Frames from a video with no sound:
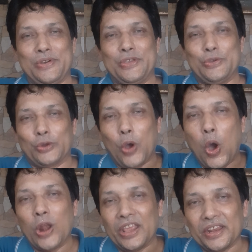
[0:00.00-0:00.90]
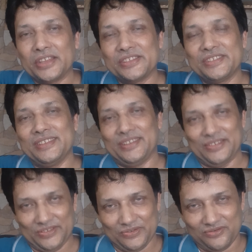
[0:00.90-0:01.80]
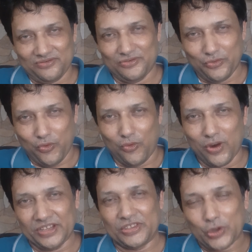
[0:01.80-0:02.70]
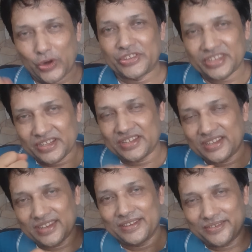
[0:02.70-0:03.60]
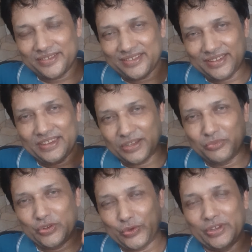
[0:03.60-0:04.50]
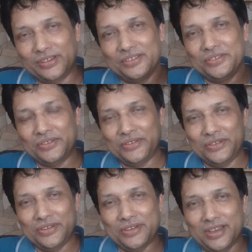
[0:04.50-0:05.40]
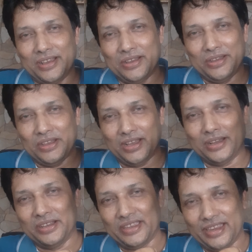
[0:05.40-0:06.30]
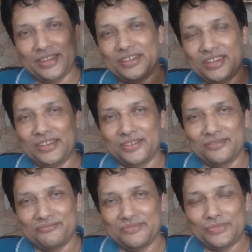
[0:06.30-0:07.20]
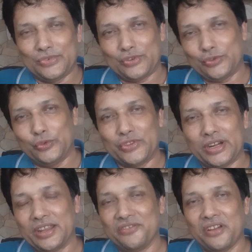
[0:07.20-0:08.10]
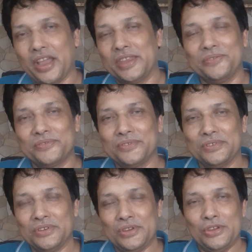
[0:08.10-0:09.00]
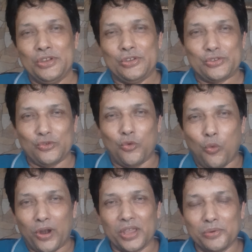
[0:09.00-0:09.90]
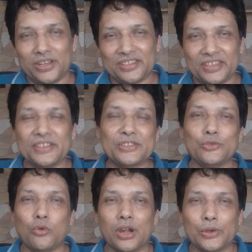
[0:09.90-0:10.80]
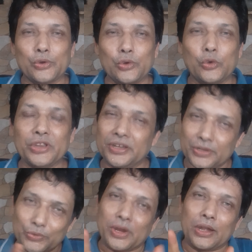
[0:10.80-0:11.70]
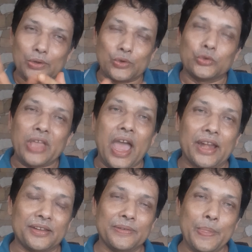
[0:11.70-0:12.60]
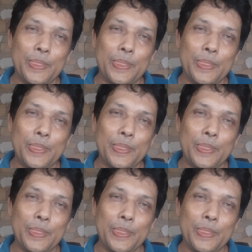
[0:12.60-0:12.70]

your all energy, what is concentrated in between 18 to 35. So whatever things you want to do it, you can do that.